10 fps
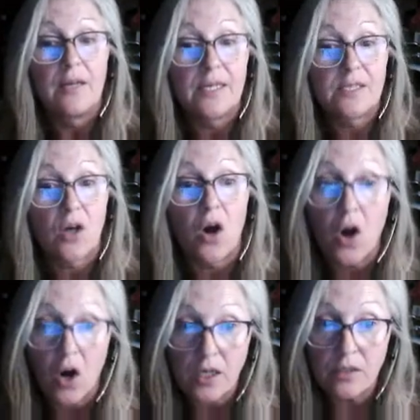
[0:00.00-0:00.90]
It's a
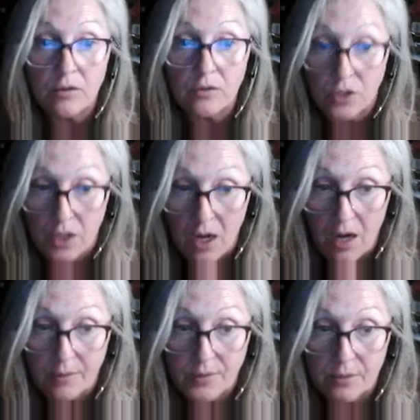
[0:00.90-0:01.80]
hard
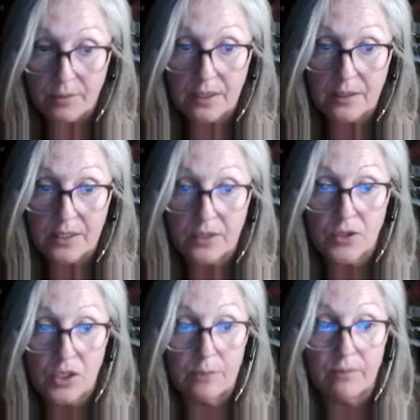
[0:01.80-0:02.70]
job to be a clinical
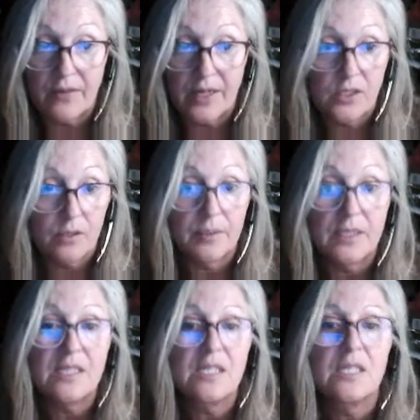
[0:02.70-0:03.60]
supervisor, but
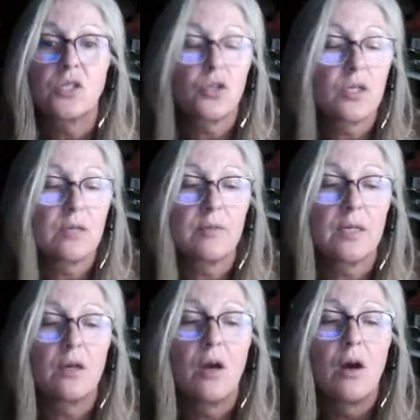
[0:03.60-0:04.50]
it's an extremely